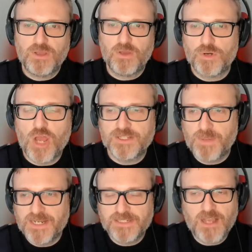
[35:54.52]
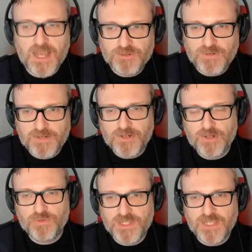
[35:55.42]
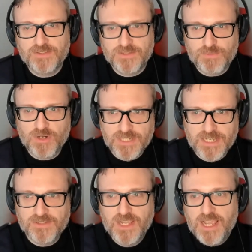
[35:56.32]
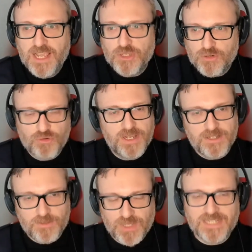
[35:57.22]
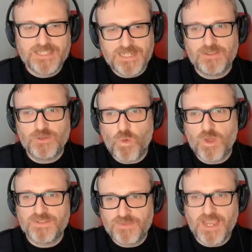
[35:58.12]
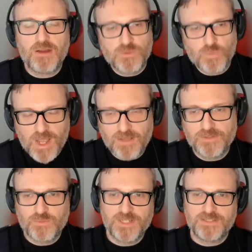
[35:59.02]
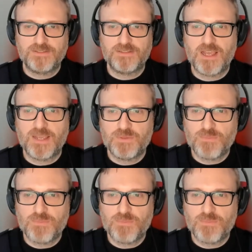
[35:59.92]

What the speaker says: or not spending time to write a very precise and smart test, you're creating complexity that wasn't there, as well as wasting time and